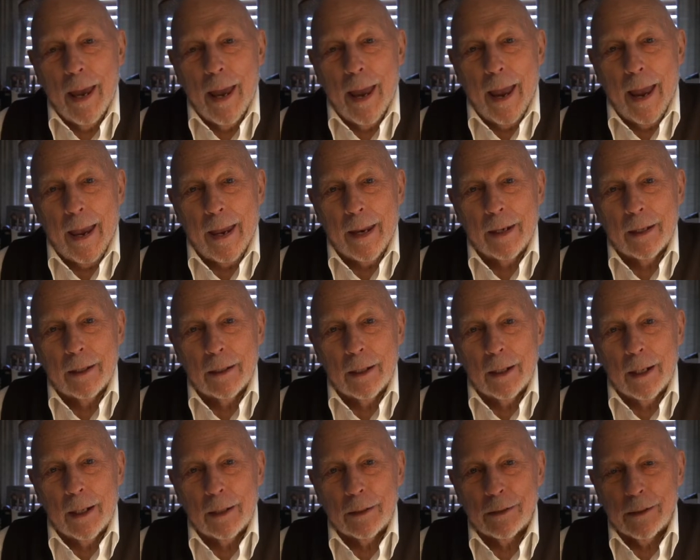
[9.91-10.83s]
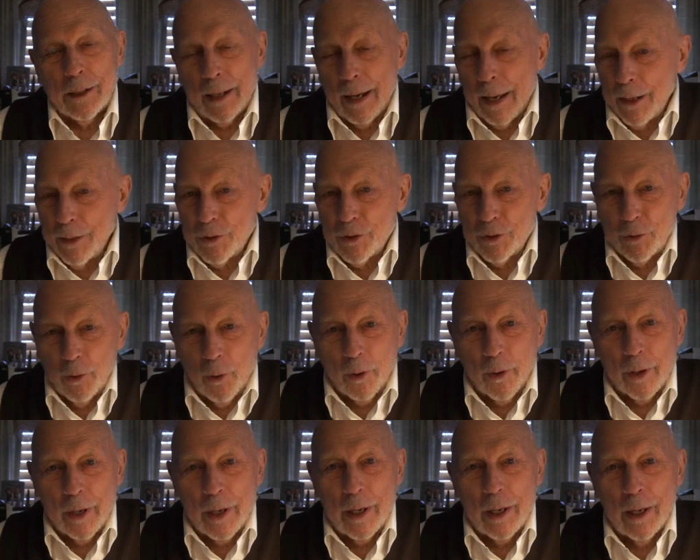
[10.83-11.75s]
and today's
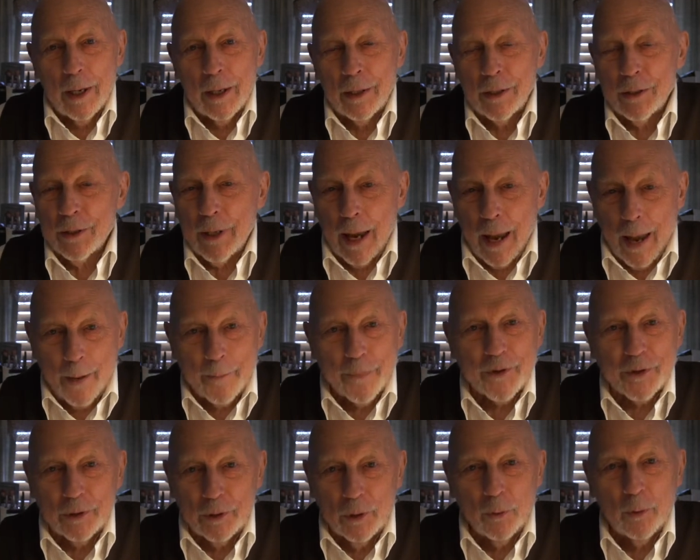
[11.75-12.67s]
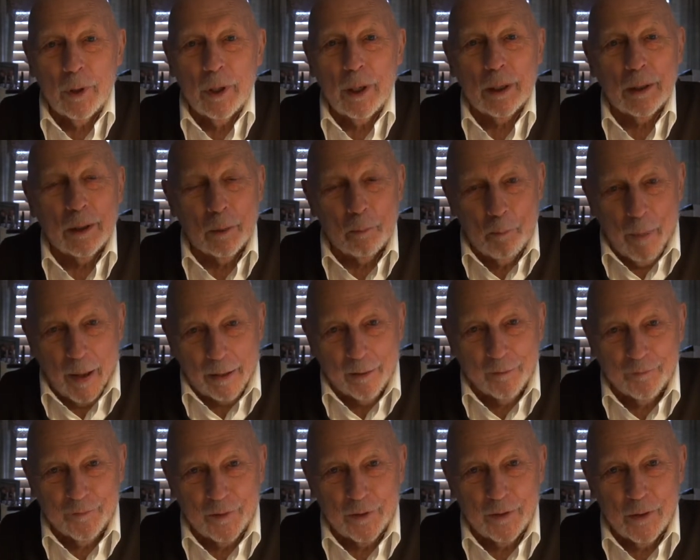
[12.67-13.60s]
story is absolutely going to
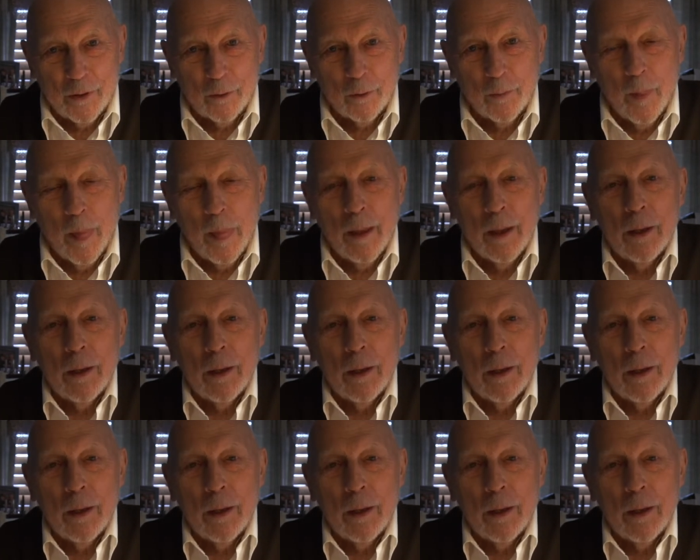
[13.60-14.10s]
benefit you.